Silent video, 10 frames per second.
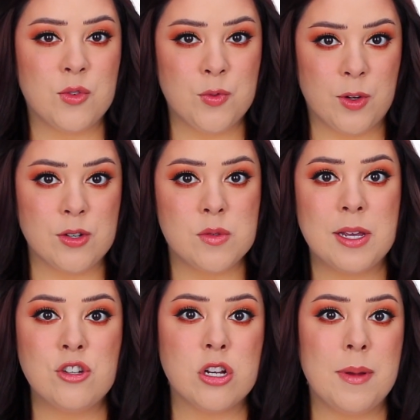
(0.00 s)
the first
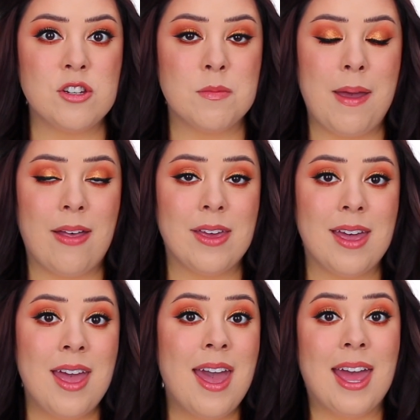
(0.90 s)
Major Dimension
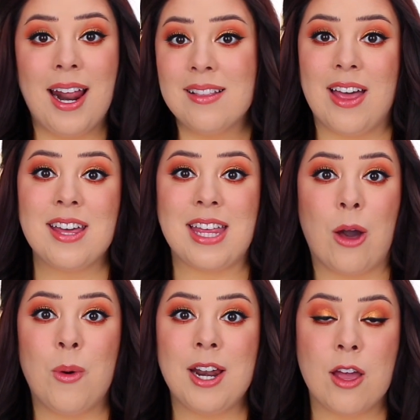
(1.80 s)
palette, and I like that one.